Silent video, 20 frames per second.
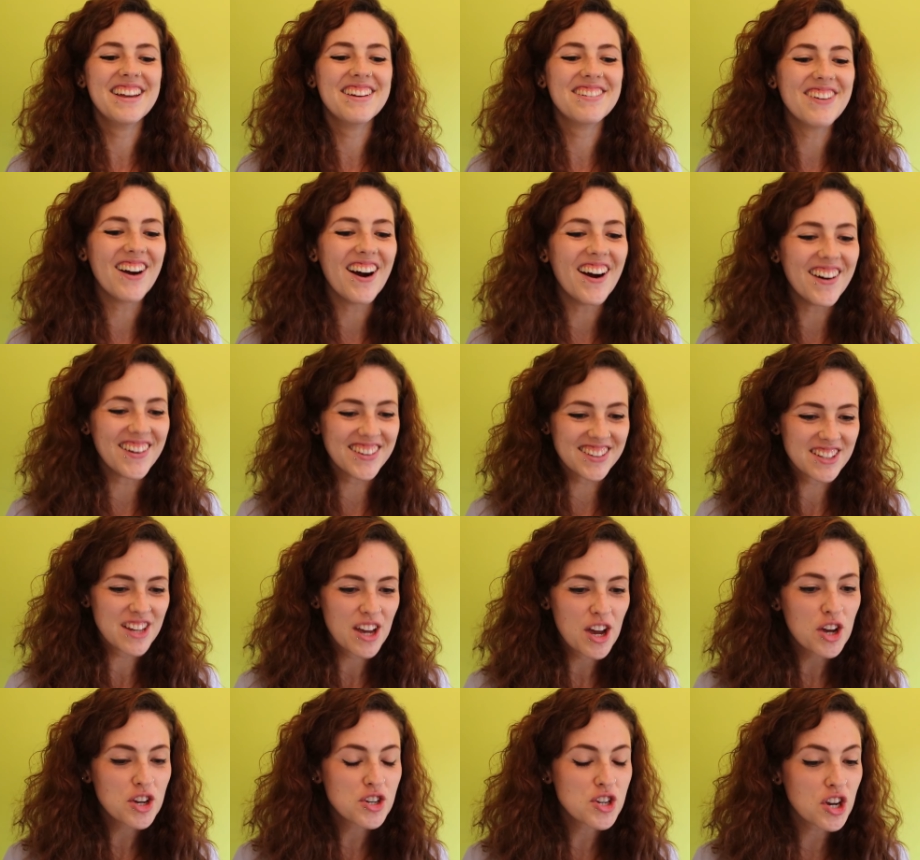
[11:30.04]
Rox,
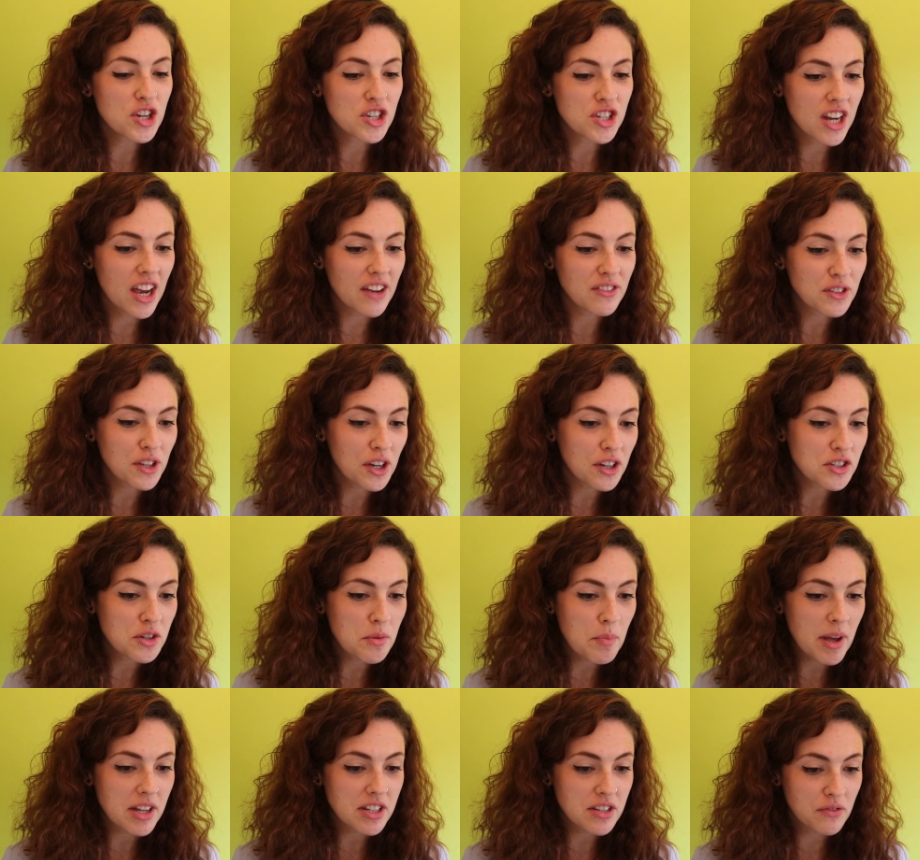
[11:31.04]
shush, you have to go
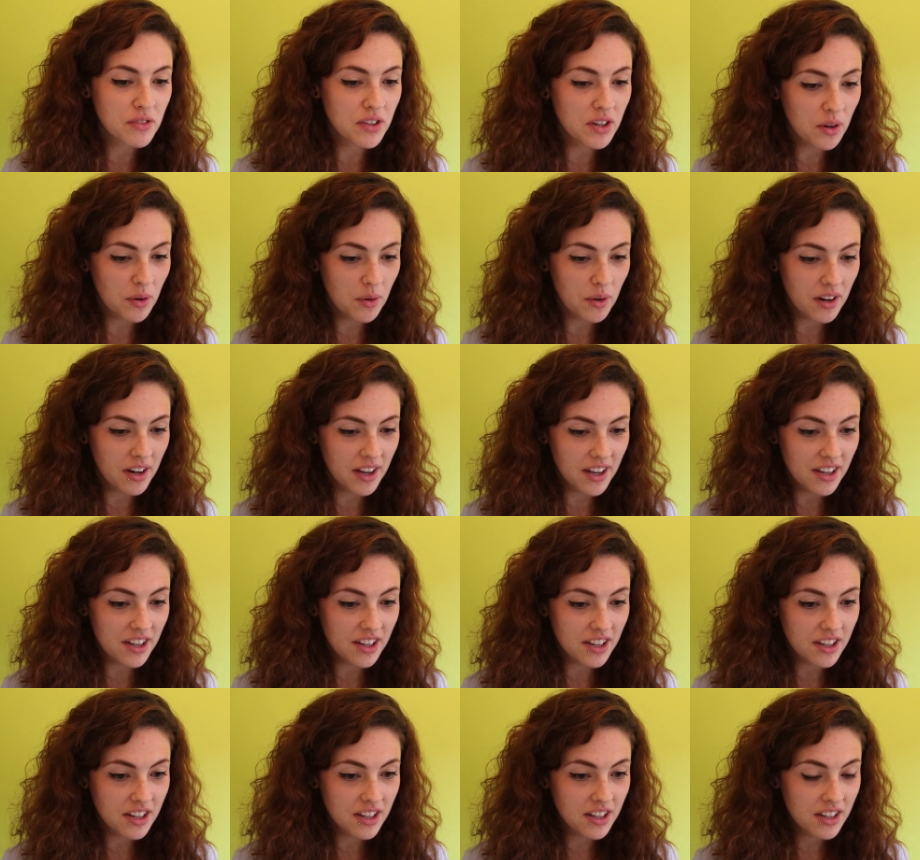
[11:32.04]
to bed if you're not
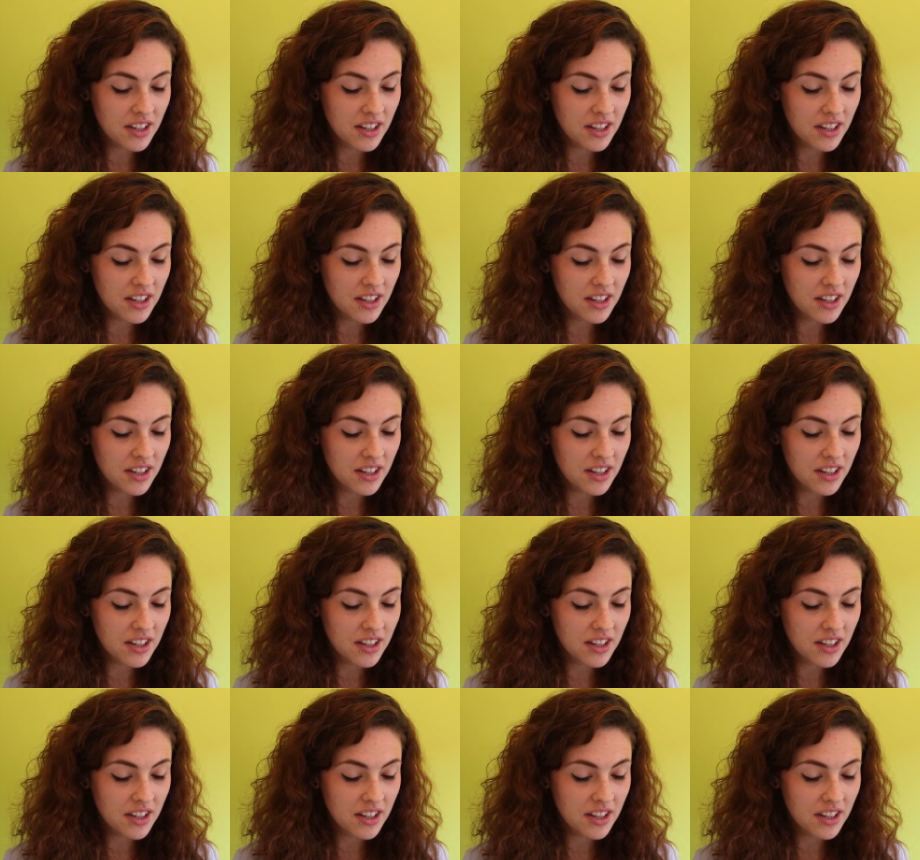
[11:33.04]
quiet.